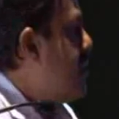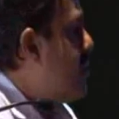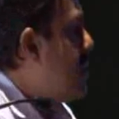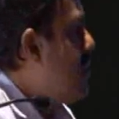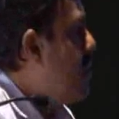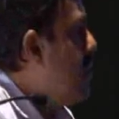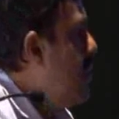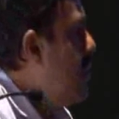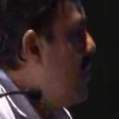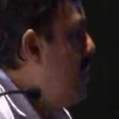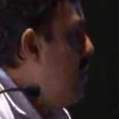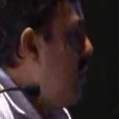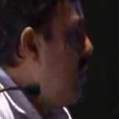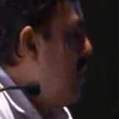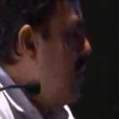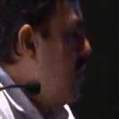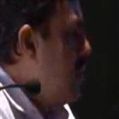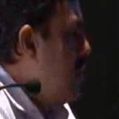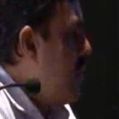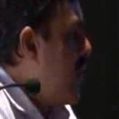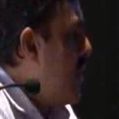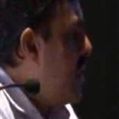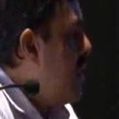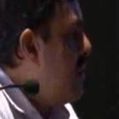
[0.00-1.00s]
it.
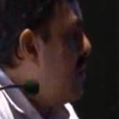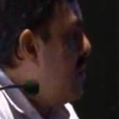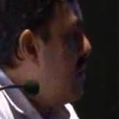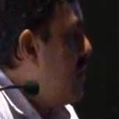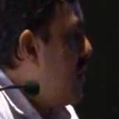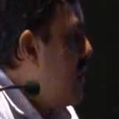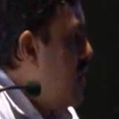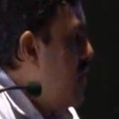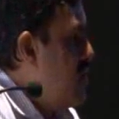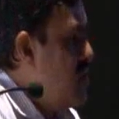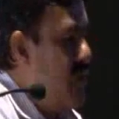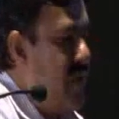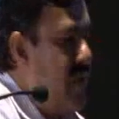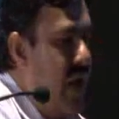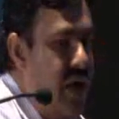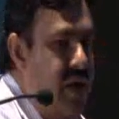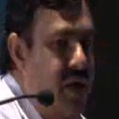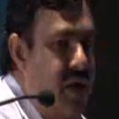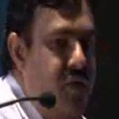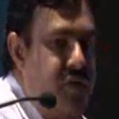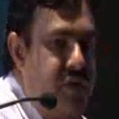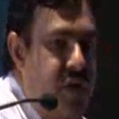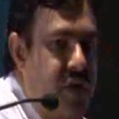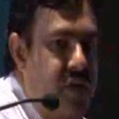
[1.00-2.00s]
But in the case of
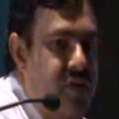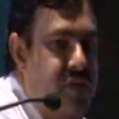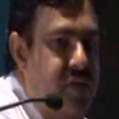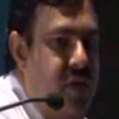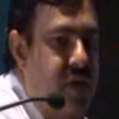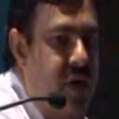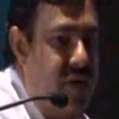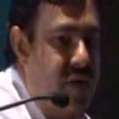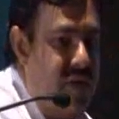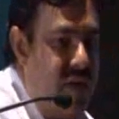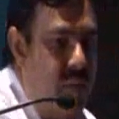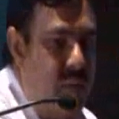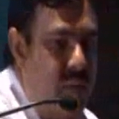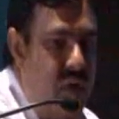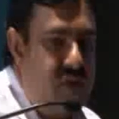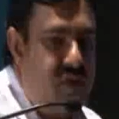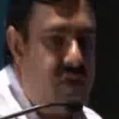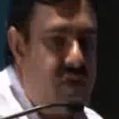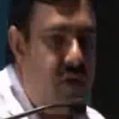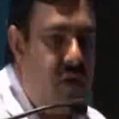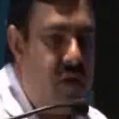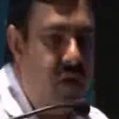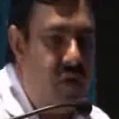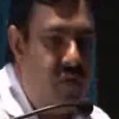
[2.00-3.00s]
active sensor, as I
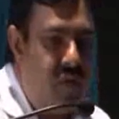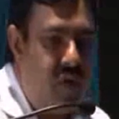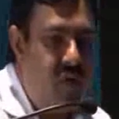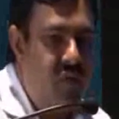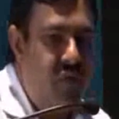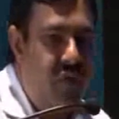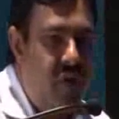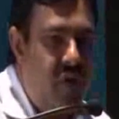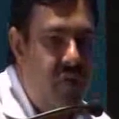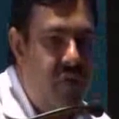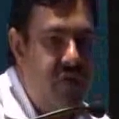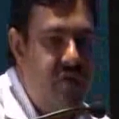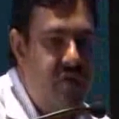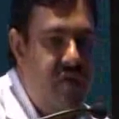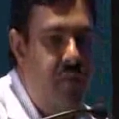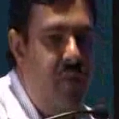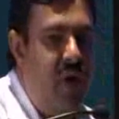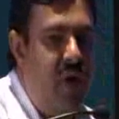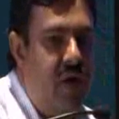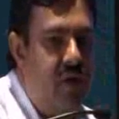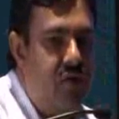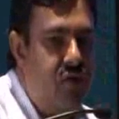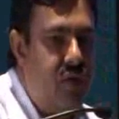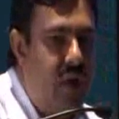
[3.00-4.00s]
mentioned, different frequency
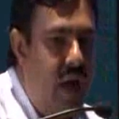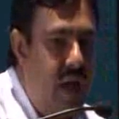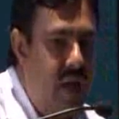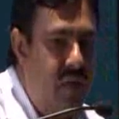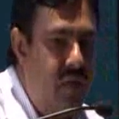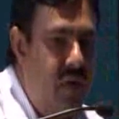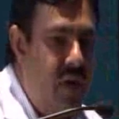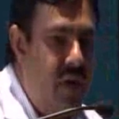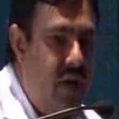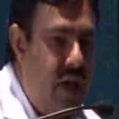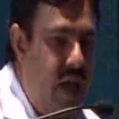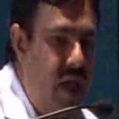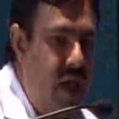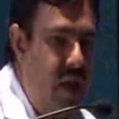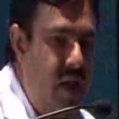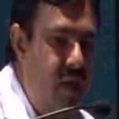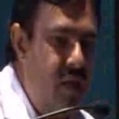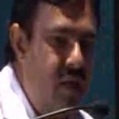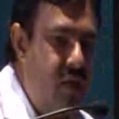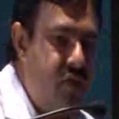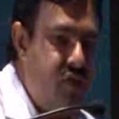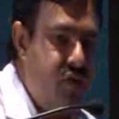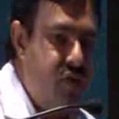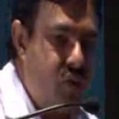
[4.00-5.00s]
bands, so I will carry the